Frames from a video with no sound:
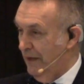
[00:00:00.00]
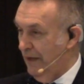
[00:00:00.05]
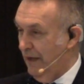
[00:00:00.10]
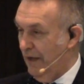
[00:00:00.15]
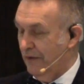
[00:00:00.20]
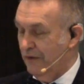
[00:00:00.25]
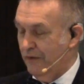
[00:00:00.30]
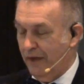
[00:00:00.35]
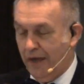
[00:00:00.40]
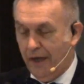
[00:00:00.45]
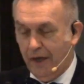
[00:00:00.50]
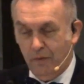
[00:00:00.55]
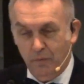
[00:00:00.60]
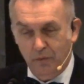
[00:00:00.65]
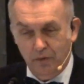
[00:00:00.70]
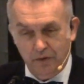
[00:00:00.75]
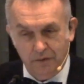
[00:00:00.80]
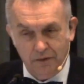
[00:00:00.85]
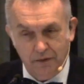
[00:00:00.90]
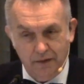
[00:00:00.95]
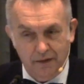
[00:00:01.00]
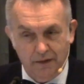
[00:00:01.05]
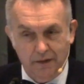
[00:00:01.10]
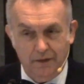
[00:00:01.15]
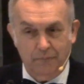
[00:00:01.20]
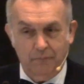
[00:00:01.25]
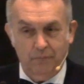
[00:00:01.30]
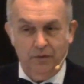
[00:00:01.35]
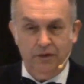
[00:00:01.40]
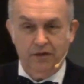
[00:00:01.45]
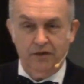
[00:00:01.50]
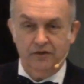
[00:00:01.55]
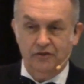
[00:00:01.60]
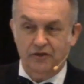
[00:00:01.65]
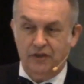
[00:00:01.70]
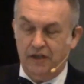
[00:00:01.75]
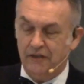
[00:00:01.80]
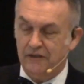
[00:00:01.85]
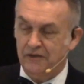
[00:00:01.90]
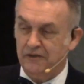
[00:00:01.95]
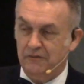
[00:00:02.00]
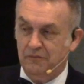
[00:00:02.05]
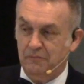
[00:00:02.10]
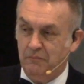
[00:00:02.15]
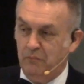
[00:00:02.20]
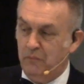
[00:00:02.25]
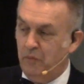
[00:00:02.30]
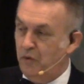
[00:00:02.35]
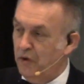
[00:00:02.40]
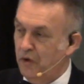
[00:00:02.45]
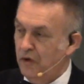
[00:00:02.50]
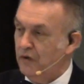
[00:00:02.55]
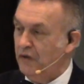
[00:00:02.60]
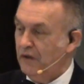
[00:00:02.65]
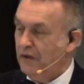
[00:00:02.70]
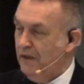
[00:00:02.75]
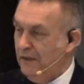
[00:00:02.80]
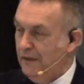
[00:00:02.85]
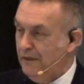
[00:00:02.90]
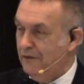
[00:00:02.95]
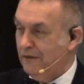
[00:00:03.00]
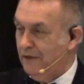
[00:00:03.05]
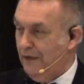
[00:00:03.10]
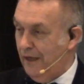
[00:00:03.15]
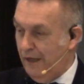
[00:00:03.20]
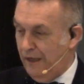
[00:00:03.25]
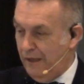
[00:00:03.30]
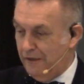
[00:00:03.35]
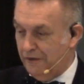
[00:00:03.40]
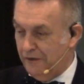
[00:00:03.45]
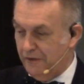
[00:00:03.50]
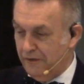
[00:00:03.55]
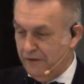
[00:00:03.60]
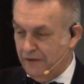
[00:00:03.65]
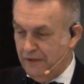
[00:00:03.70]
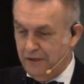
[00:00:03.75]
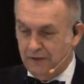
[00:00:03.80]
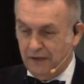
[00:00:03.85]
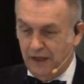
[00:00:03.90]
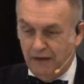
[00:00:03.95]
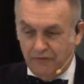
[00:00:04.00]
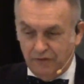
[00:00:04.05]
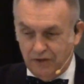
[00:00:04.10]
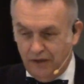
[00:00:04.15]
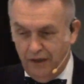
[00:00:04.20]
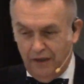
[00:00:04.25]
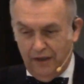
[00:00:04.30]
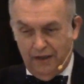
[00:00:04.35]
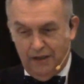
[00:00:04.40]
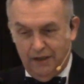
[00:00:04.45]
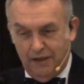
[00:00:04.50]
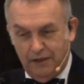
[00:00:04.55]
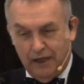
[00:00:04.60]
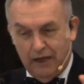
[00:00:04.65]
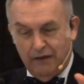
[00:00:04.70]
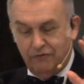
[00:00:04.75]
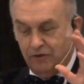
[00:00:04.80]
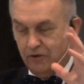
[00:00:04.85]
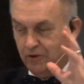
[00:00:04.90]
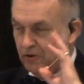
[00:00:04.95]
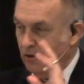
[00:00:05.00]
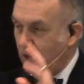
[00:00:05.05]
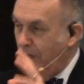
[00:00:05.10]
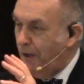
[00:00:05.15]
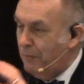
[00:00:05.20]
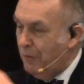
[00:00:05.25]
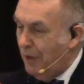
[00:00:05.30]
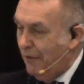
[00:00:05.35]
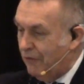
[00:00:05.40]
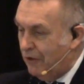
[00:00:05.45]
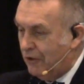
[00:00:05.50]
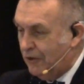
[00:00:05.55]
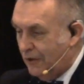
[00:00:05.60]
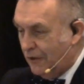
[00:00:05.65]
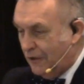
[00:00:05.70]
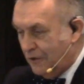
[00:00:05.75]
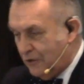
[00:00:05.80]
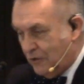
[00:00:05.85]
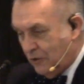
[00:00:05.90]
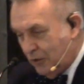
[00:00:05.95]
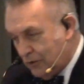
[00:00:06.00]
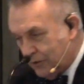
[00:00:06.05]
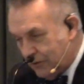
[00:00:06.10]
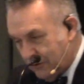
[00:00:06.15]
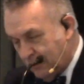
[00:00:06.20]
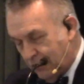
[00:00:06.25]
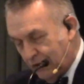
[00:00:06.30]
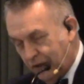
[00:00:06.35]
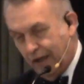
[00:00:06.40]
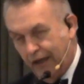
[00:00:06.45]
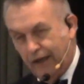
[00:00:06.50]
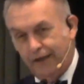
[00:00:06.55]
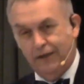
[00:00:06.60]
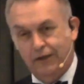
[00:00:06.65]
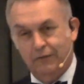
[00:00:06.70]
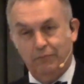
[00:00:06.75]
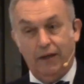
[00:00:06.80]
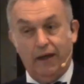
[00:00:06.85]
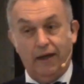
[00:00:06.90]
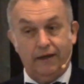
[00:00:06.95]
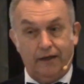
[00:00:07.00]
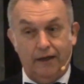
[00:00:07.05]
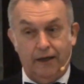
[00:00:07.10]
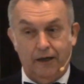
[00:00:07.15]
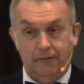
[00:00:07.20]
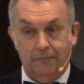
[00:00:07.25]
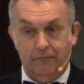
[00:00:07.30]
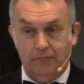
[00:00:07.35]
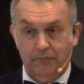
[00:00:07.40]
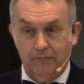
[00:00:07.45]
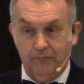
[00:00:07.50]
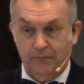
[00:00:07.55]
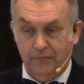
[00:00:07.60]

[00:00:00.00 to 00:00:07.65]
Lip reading: And that would be just more than he could handle. And he'd have to stop everything and go line it back up.